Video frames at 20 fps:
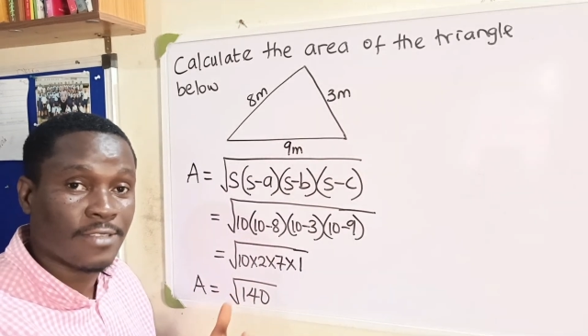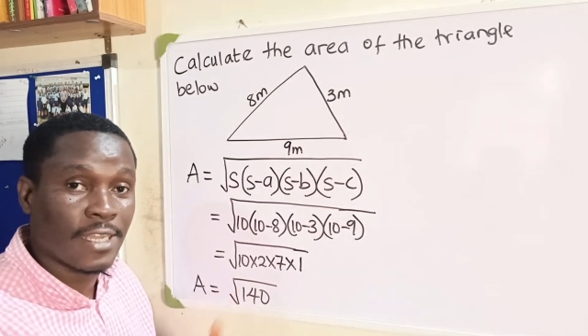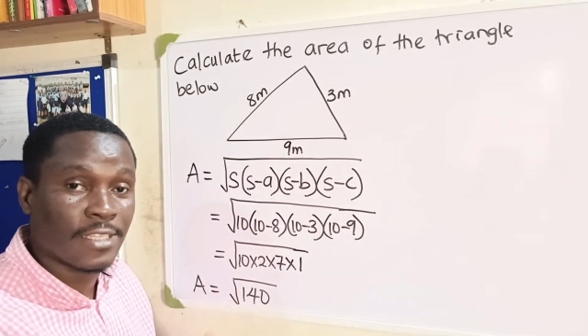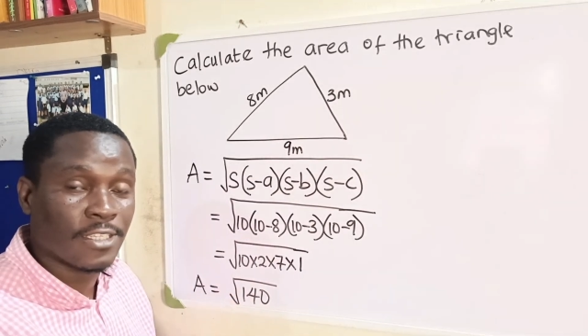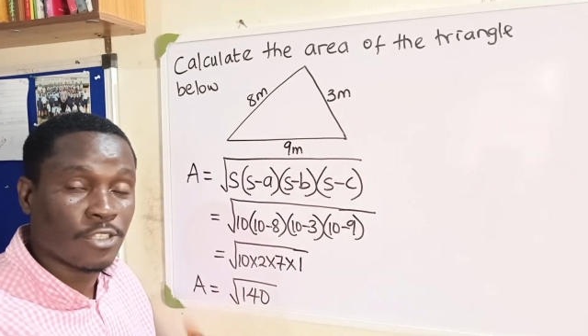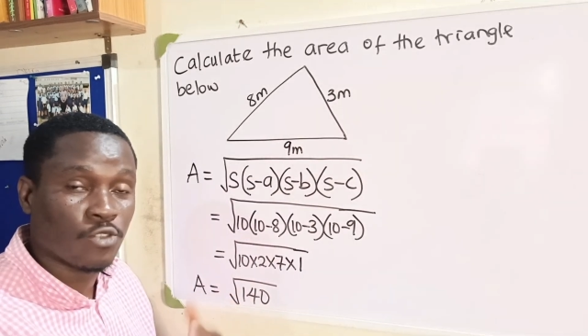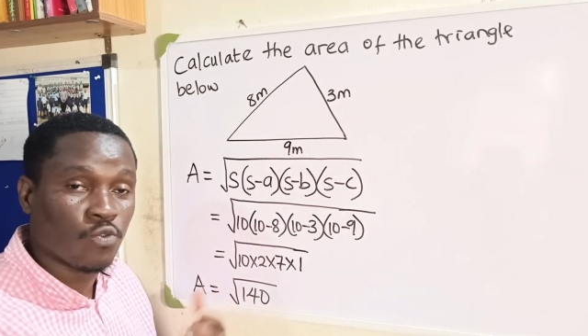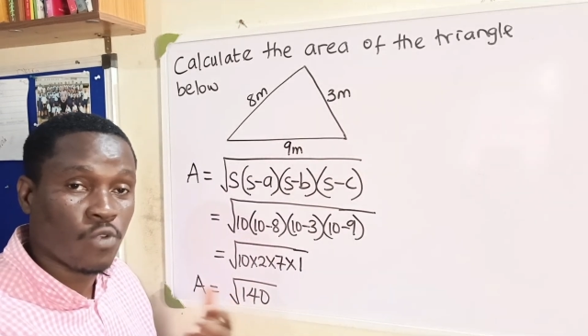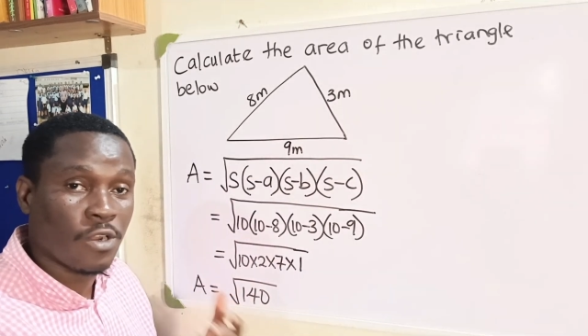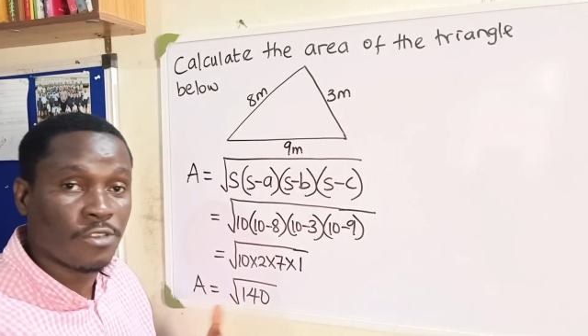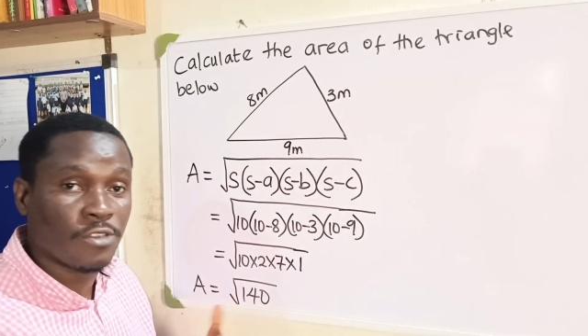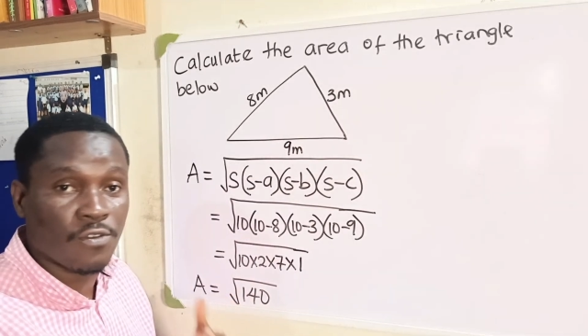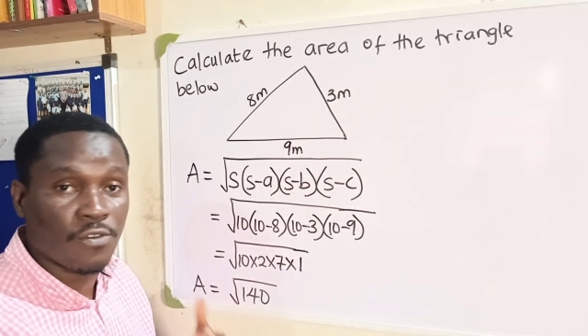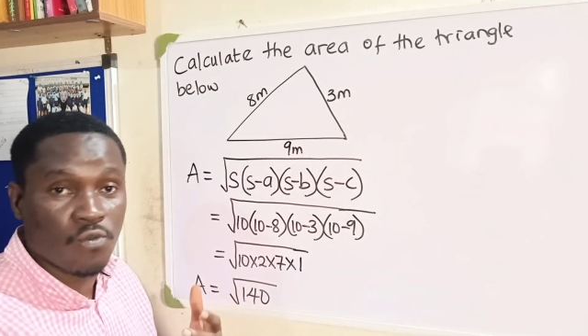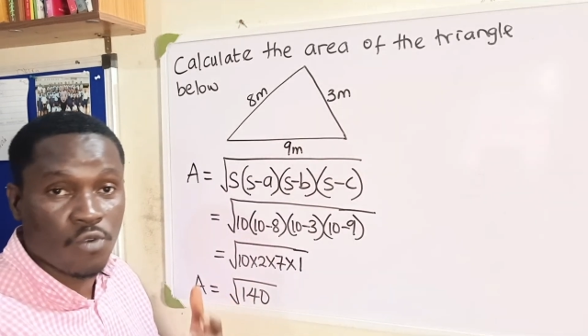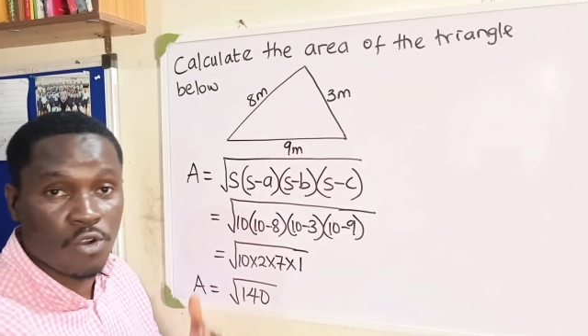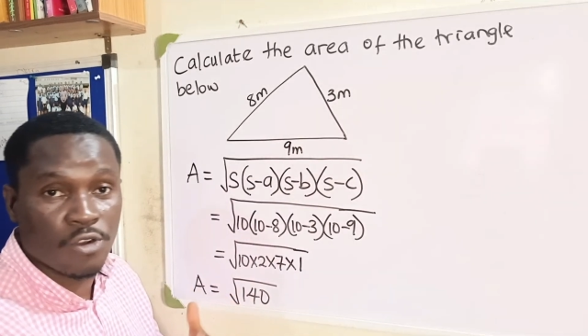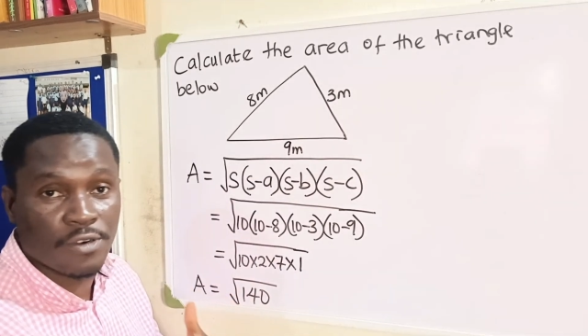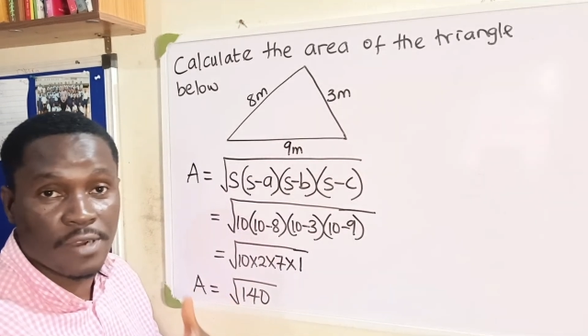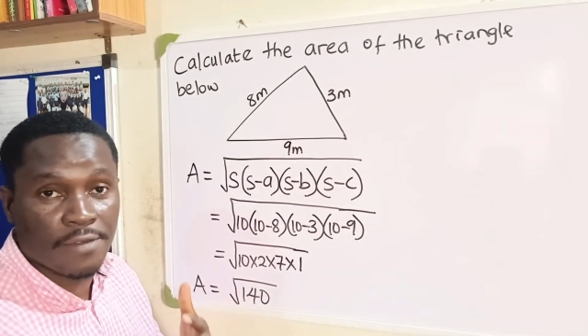that the square root of
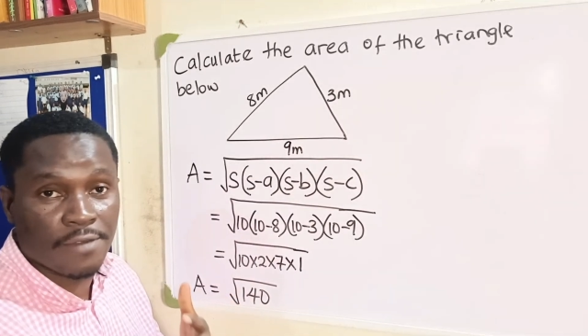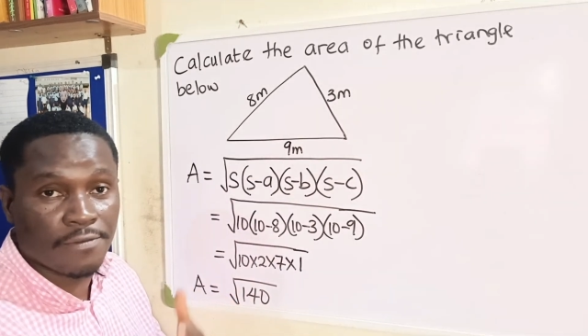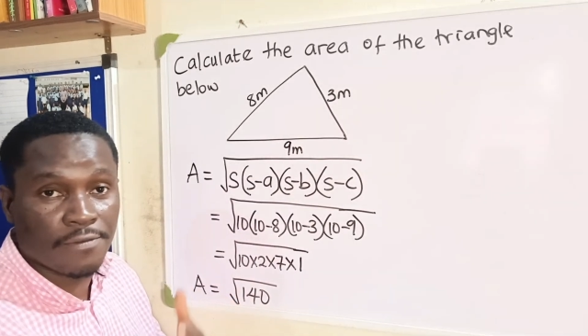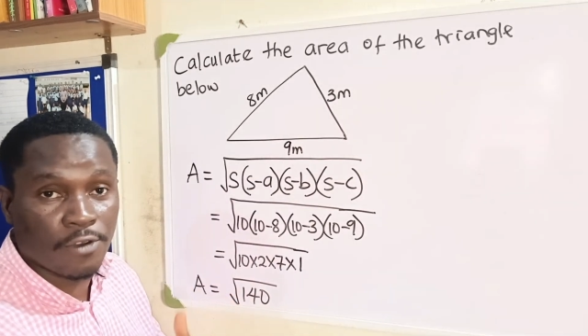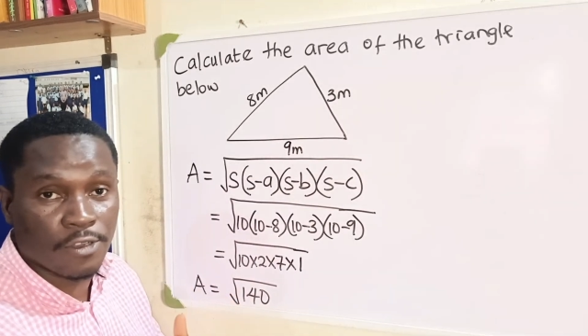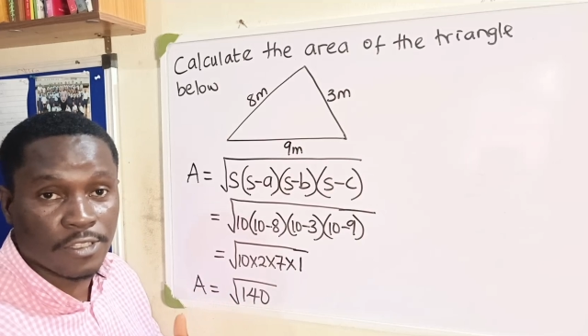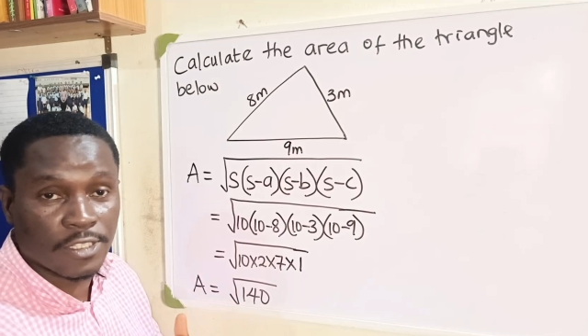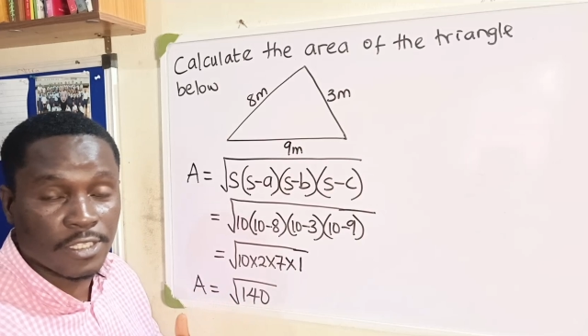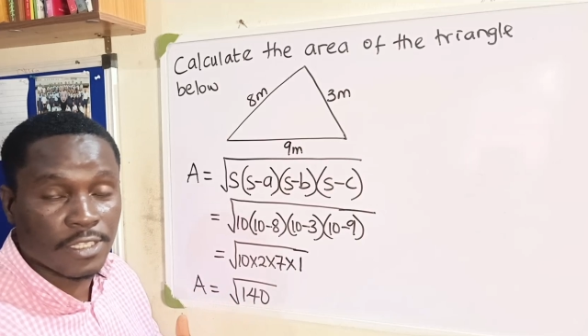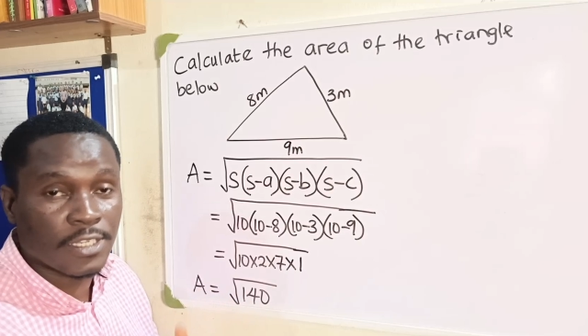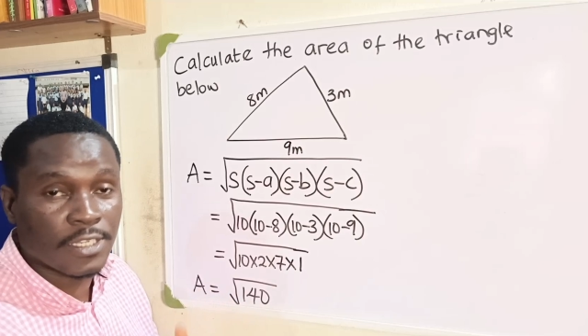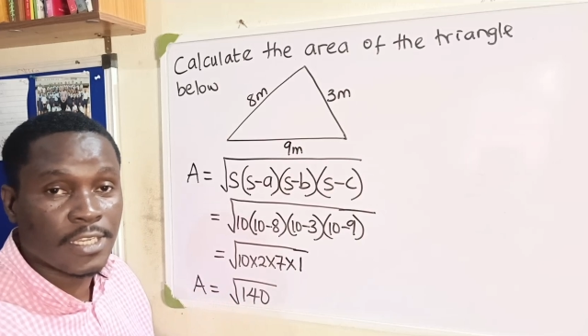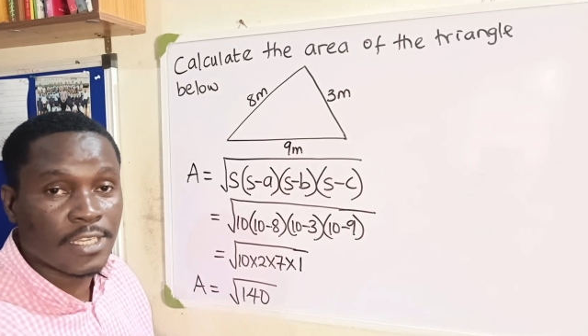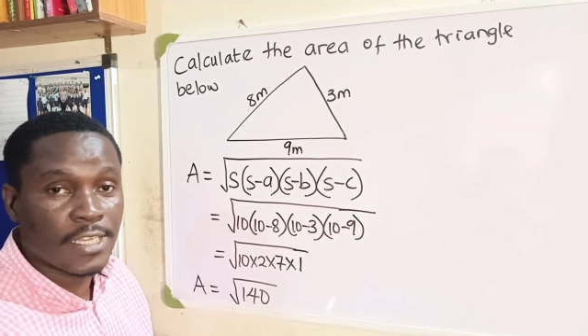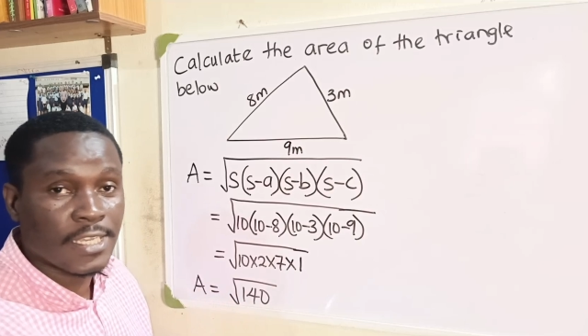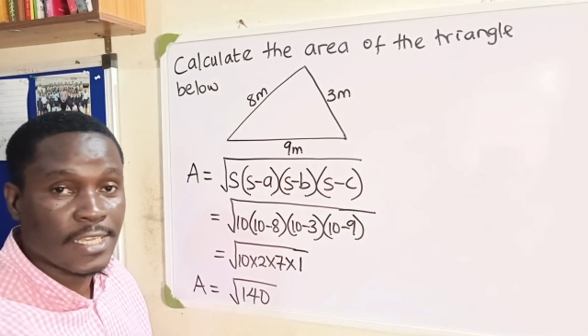140